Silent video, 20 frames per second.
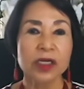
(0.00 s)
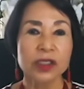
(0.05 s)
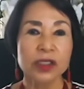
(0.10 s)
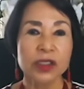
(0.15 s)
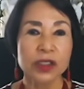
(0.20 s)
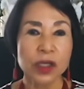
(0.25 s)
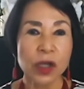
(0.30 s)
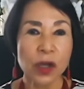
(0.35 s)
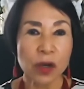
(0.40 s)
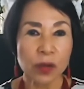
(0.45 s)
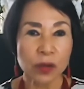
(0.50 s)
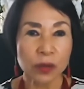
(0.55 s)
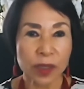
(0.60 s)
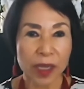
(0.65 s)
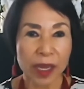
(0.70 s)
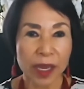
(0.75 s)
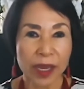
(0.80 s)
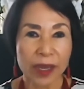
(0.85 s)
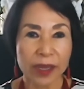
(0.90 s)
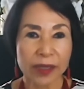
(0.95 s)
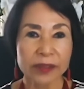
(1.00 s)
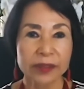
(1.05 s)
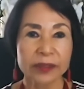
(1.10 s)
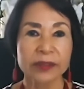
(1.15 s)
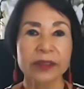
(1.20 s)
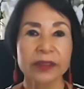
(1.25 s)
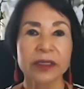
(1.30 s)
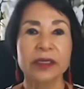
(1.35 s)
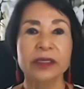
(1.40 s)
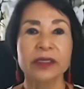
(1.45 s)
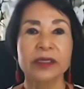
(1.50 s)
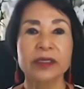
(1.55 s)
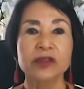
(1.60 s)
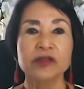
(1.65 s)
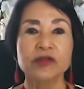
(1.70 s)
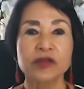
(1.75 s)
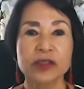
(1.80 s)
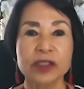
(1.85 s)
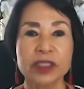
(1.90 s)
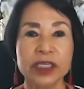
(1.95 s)
known as the
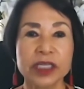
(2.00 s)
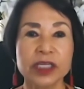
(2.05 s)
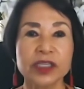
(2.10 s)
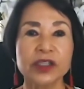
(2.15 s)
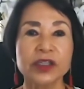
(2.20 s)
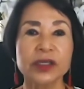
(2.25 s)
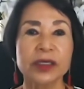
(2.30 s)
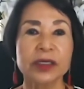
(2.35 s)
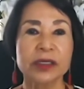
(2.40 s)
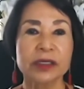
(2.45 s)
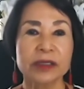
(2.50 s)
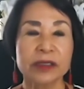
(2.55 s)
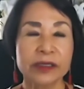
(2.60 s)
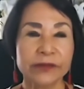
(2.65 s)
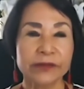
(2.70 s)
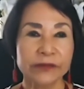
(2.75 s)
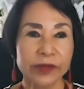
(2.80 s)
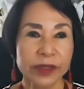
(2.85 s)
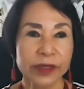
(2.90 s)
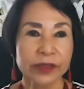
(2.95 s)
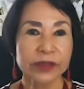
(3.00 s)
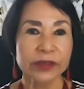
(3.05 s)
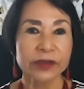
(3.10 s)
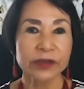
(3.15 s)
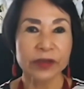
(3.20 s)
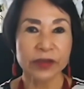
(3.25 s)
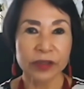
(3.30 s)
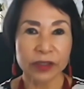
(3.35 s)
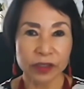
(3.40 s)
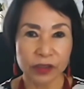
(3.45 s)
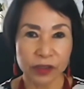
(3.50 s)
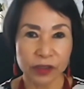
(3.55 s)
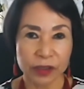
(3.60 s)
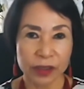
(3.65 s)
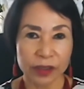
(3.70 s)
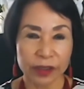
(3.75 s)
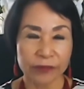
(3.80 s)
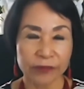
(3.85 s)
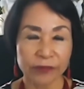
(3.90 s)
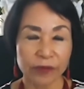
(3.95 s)
Strategic Defense
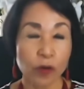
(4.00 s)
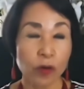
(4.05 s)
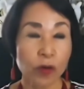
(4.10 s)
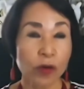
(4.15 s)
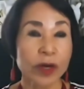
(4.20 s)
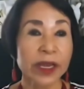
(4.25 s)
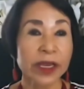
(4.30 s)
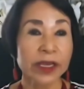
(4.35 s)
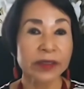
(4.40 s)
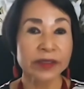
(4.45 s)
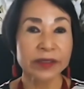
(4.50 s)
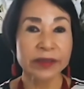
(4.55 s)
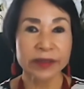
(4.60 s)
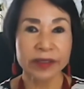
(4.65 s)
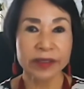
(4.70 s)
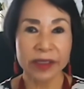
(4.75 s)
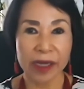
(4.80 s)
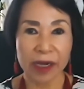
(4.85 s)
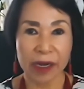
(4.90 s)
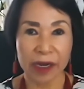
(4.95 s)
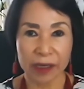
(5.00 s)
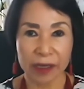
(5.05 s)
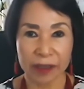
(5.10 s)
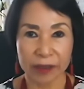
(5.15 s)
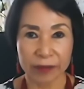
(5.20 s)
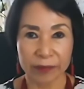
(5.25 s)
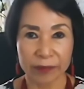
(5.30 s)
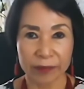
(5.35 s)
Initiative, or SDI,